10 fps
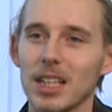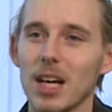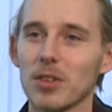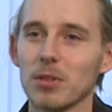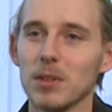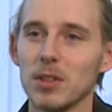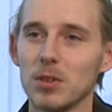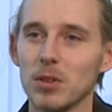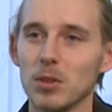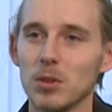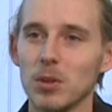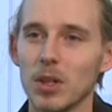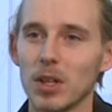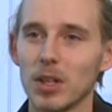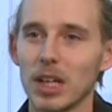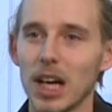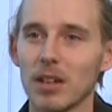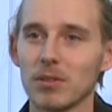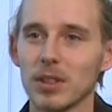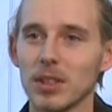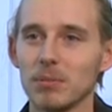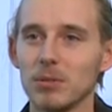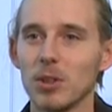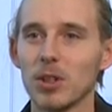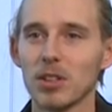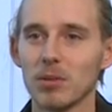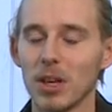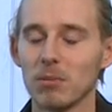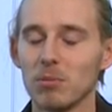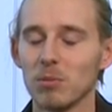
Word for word: allows me to uh, have uh, learn a, a,